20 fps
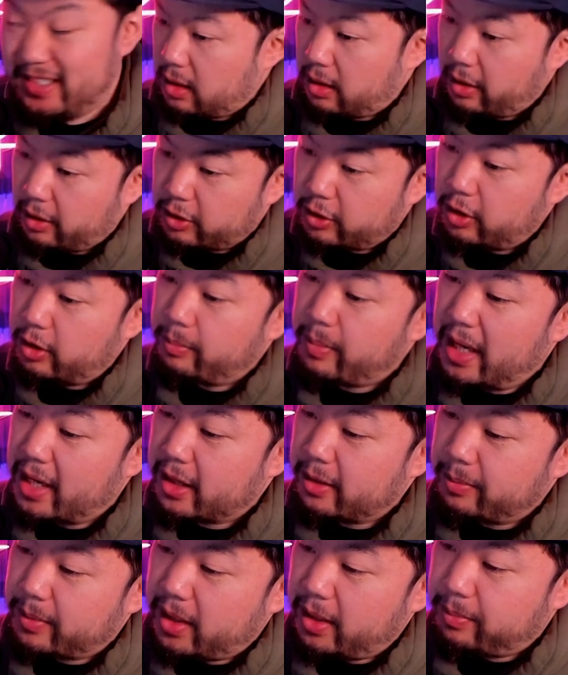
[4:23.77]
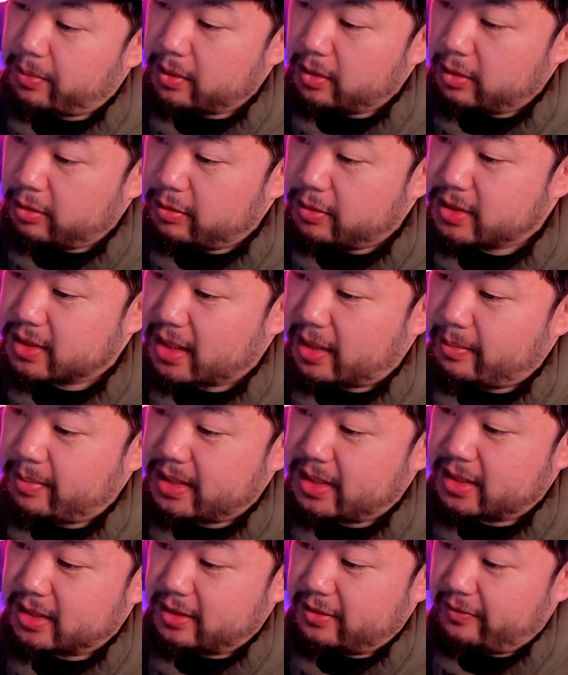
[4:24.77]
All right, third backup keeper, Lunen's got a
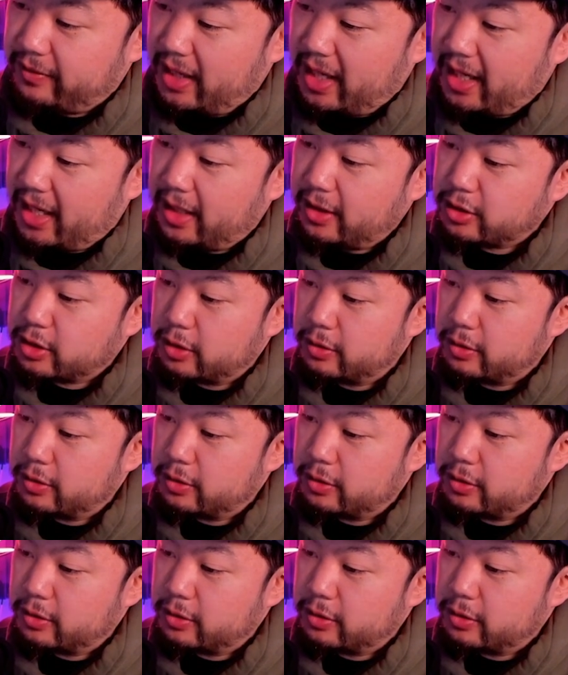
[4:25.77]
potential of 88.